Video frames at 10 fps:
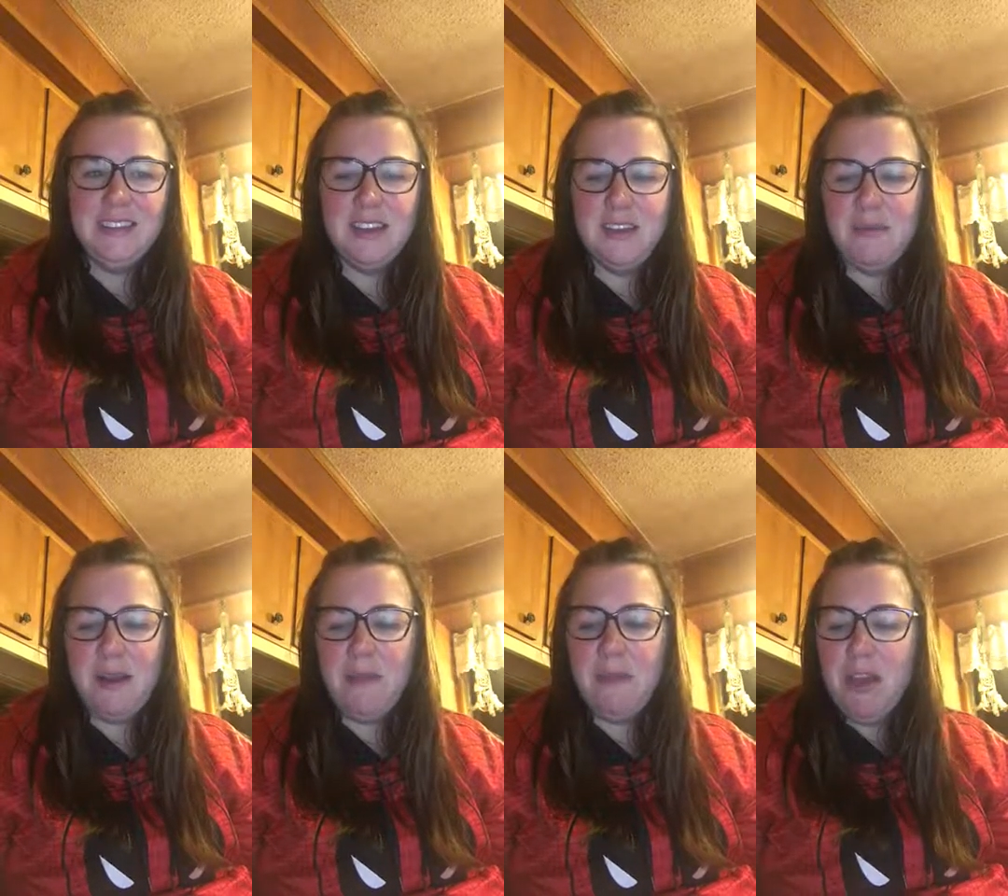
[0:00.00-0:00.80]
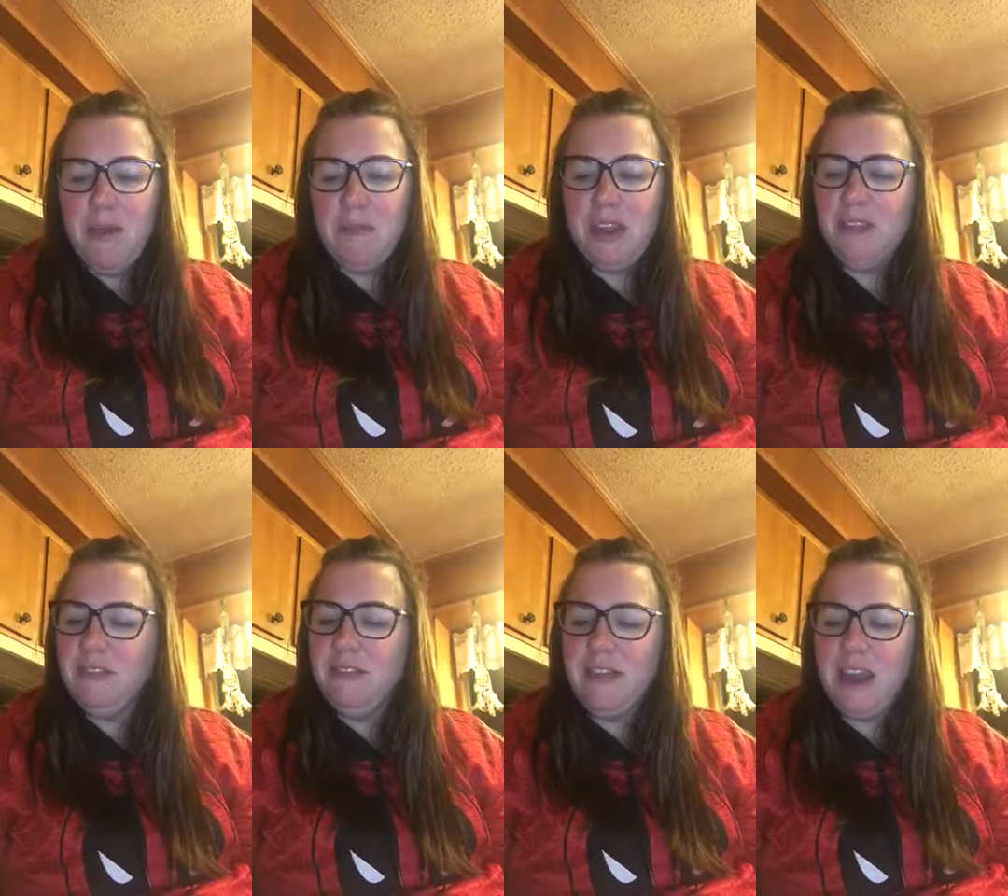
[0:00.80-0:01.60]
So, but
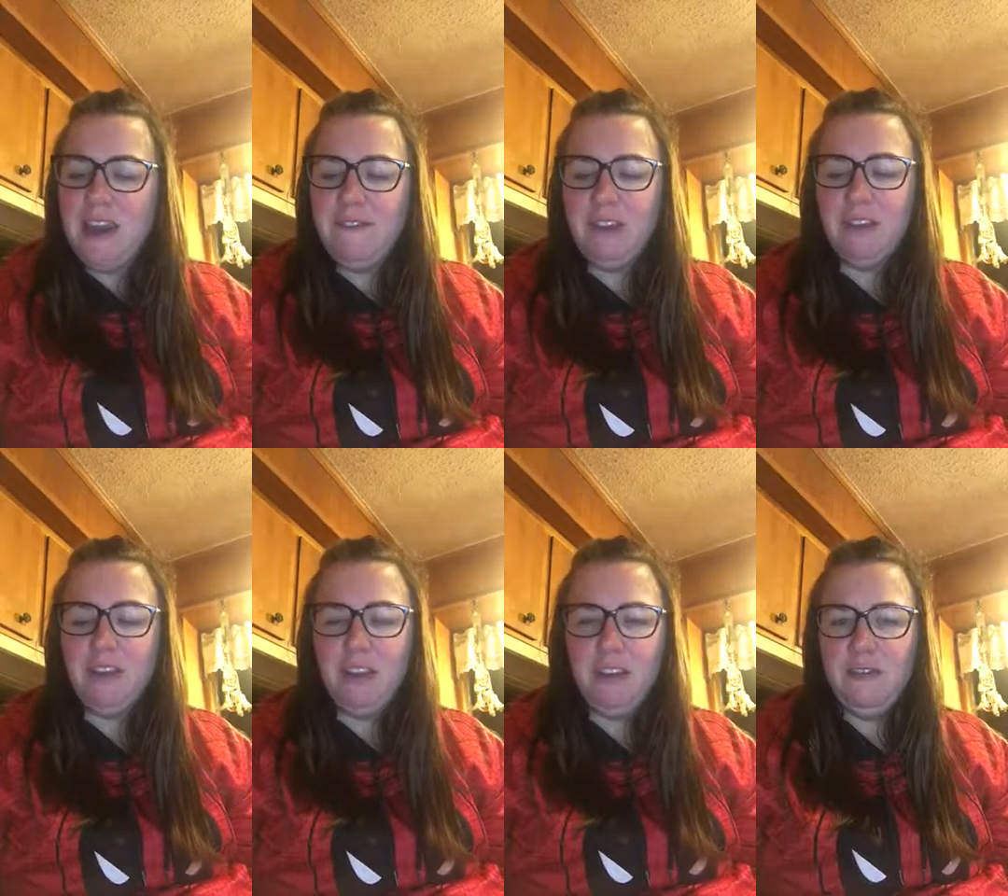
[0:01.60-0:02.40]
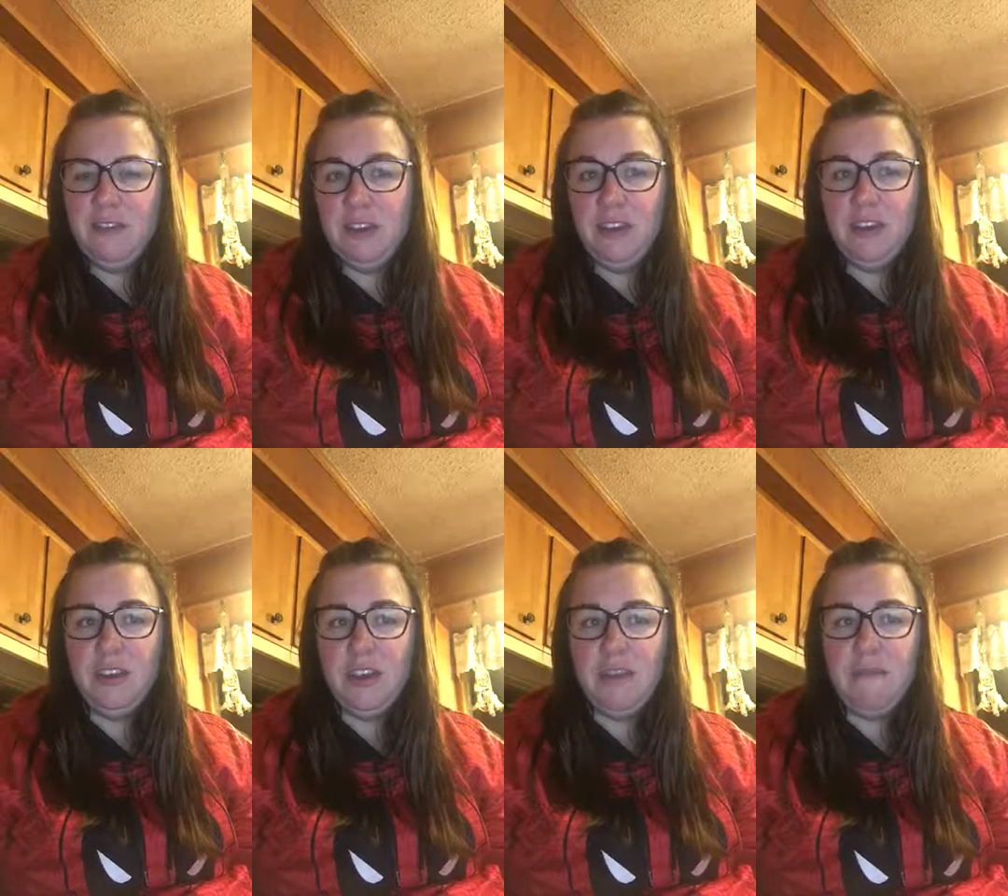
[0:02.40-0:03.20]
other than that, I found a lot of
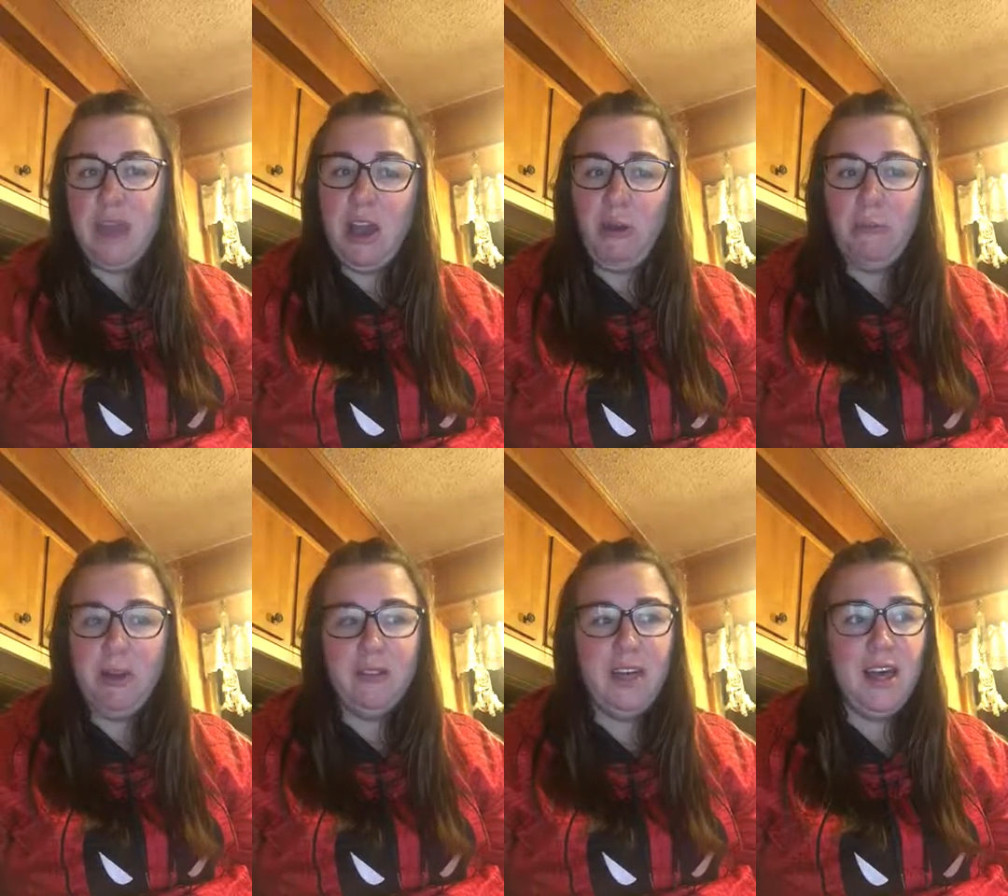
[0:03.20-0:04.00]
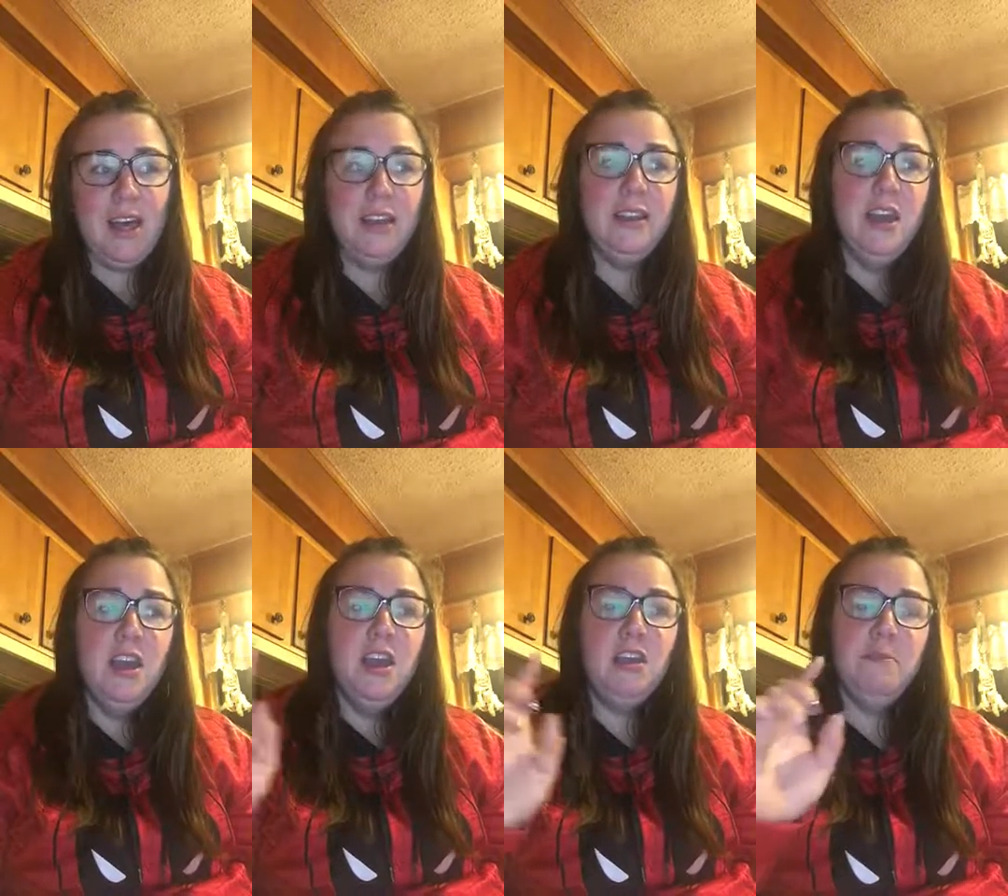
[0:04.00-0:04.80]
good help online,
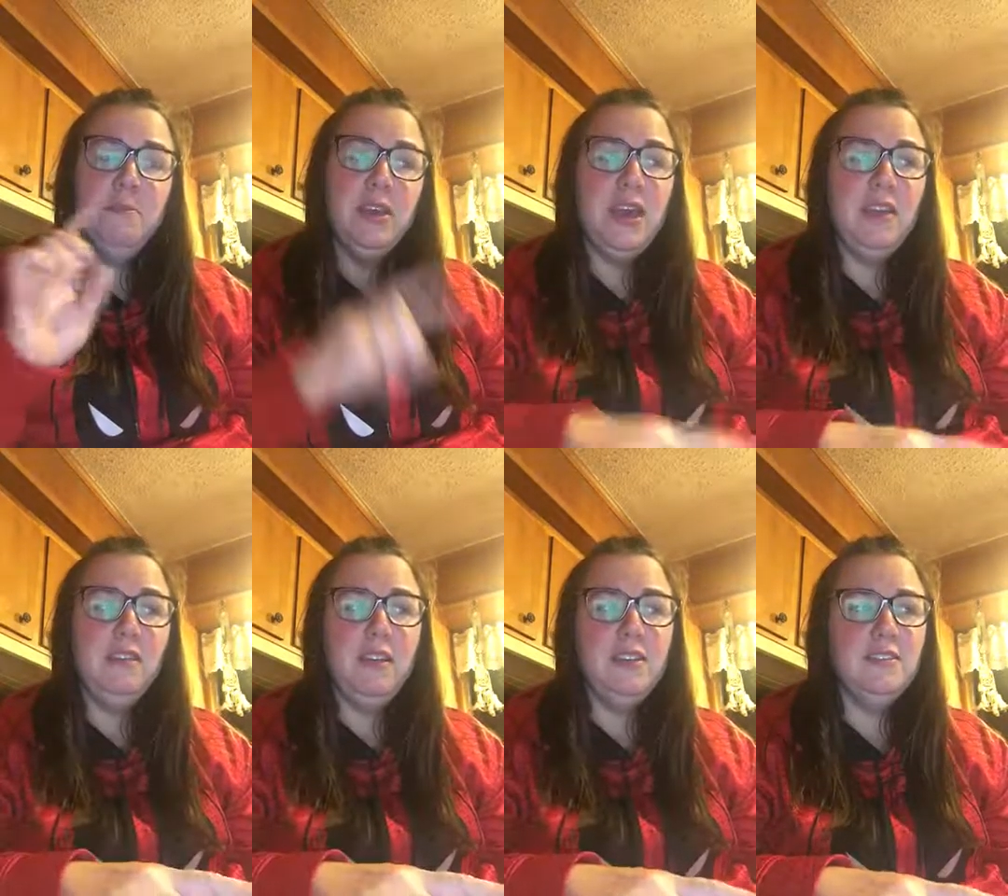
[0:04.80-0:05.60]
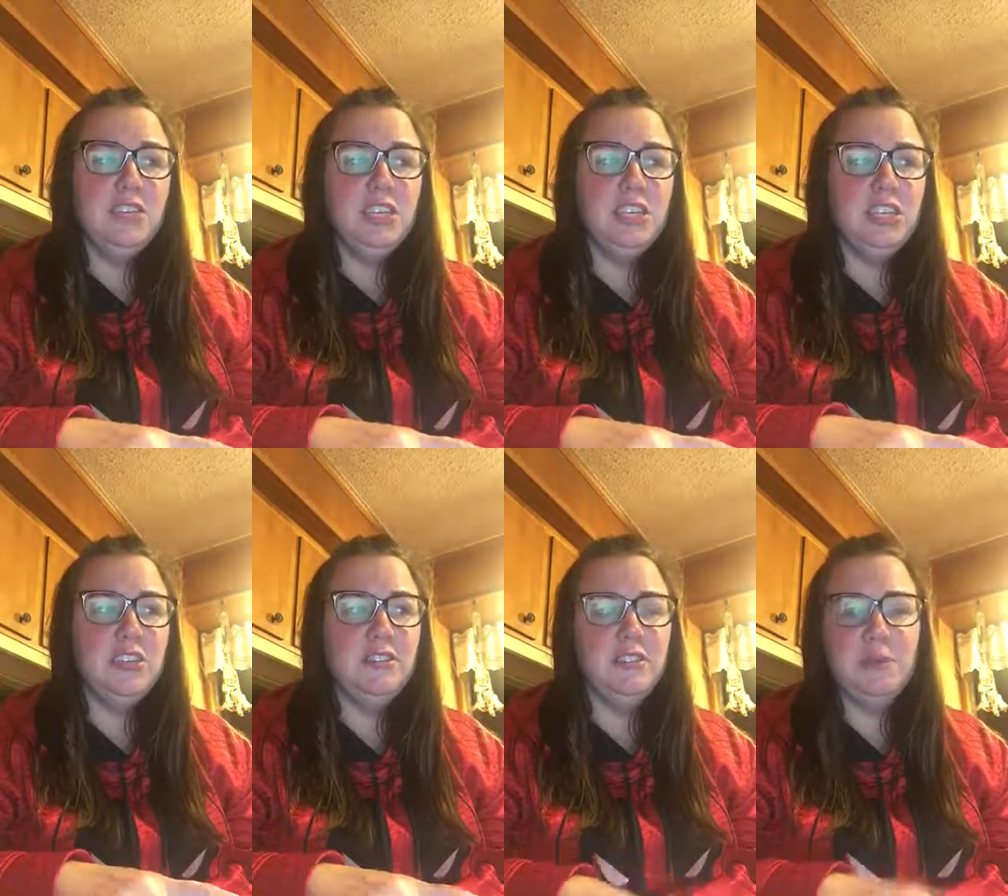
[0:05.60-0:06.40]
and our book had a lot of
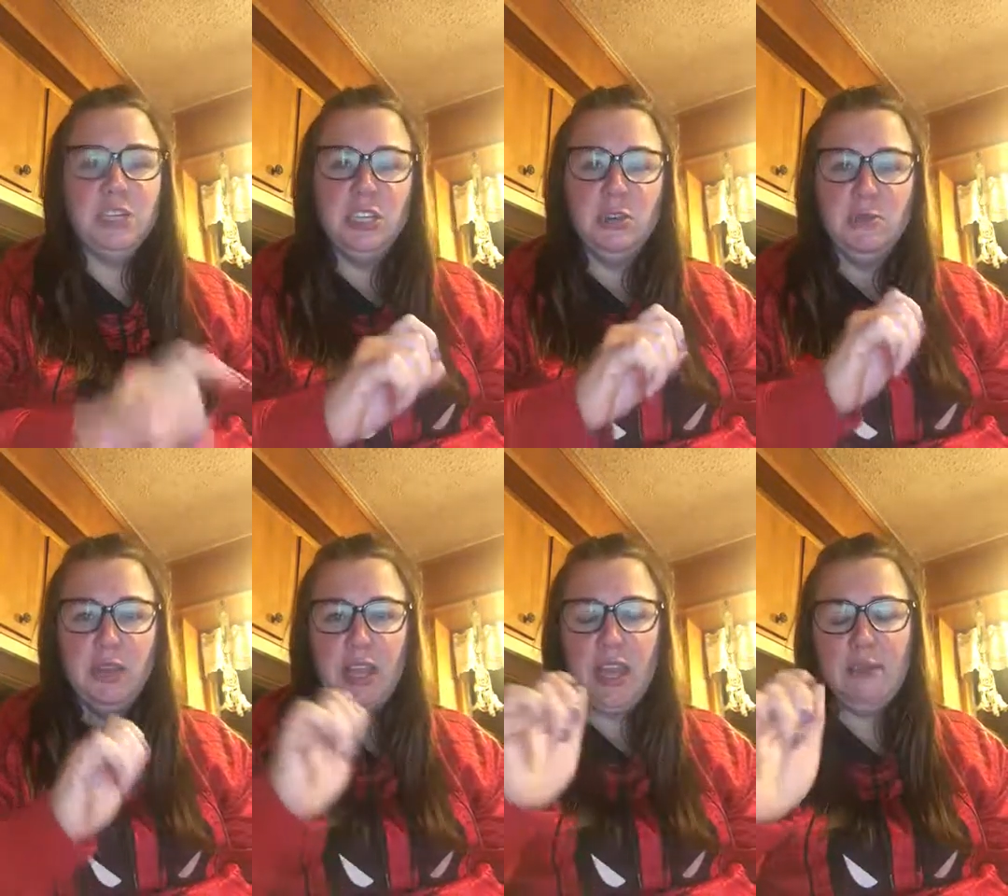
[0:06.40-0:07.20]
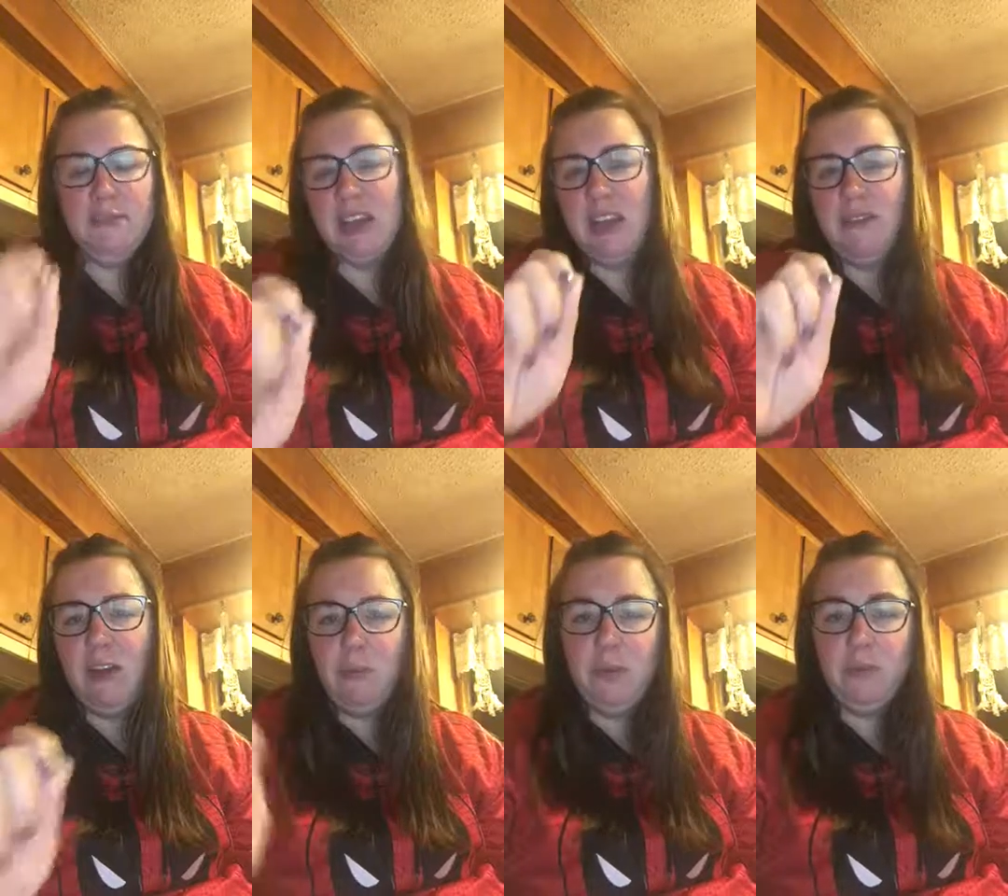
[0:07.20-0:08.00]
suggestions, especially when it came to kind of
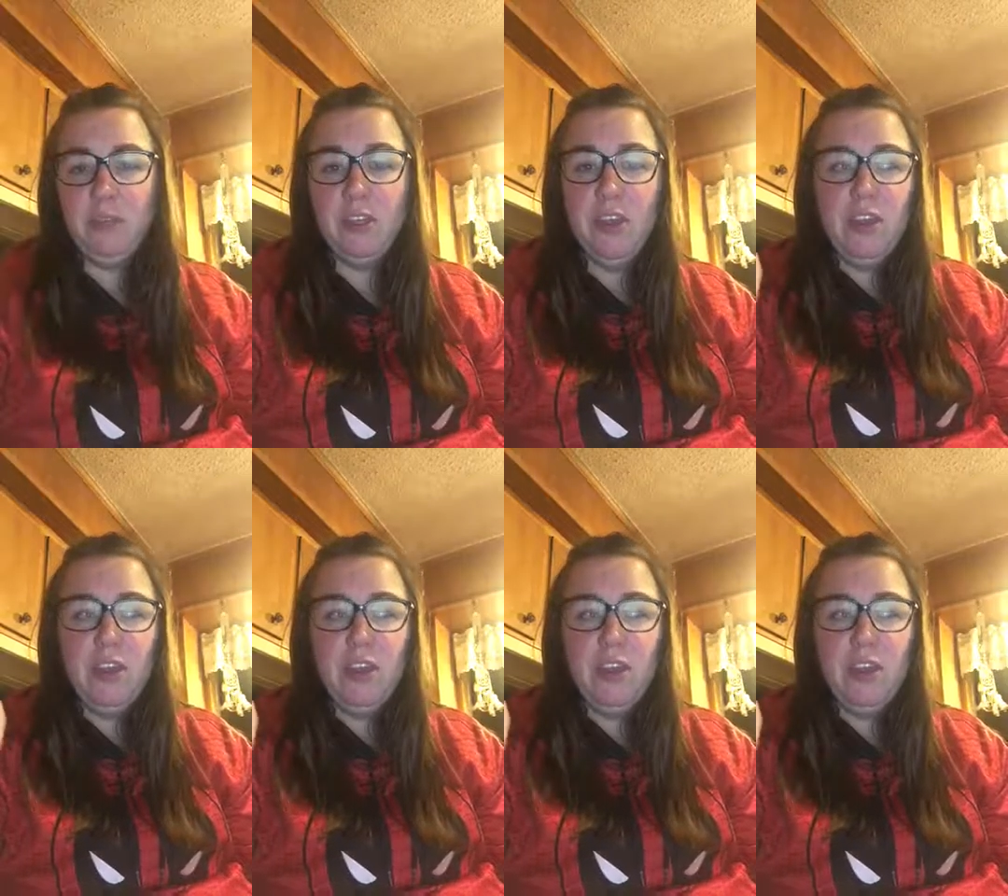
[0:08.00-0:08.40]
helping with